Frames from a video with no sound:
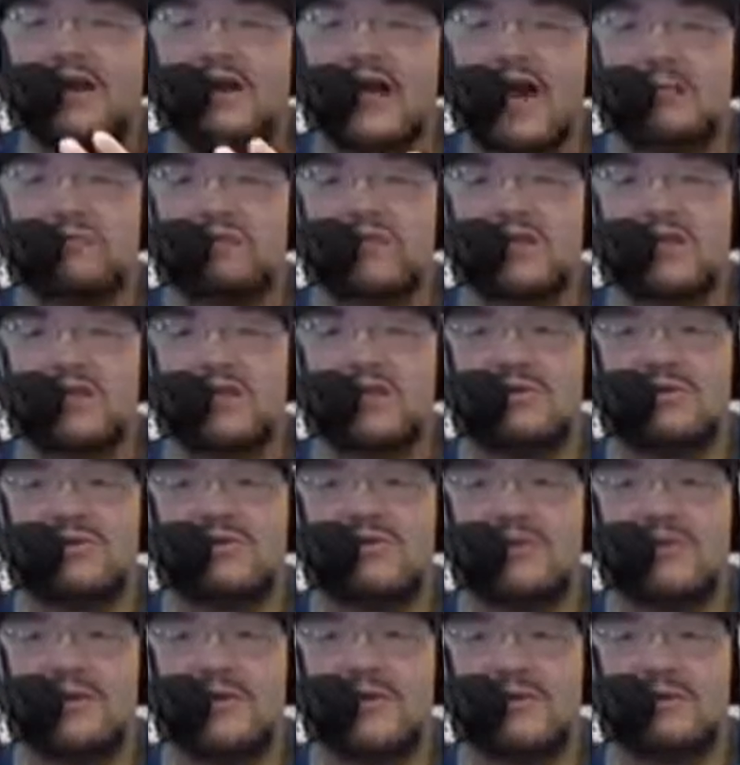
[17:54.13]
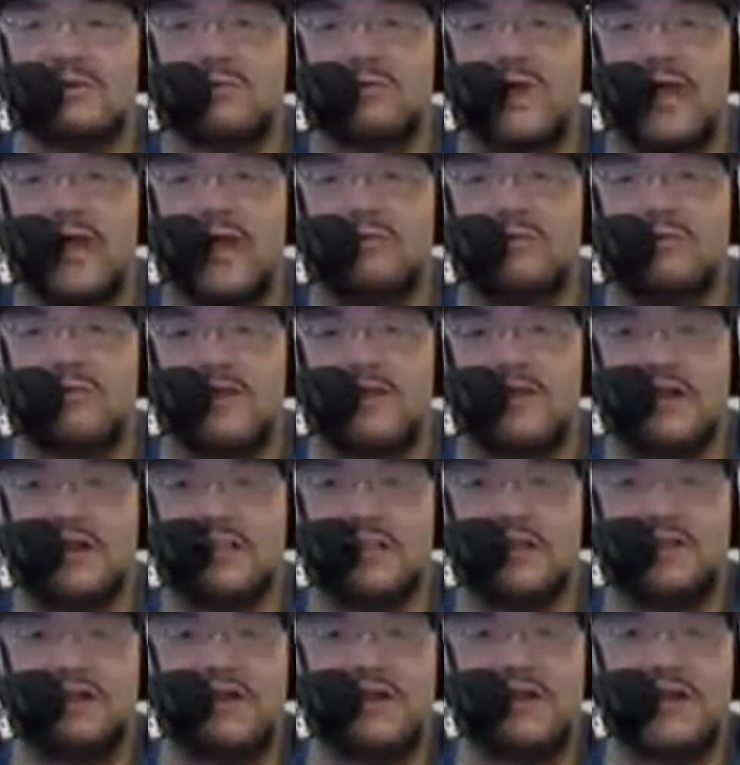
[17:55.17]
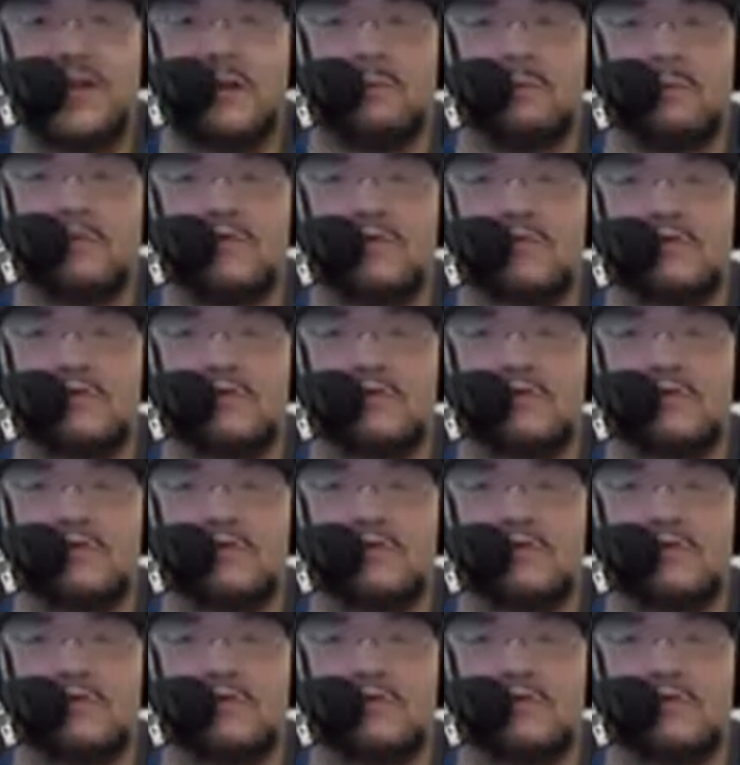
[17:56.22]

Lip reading: was going to go see him at the rave one year before he got really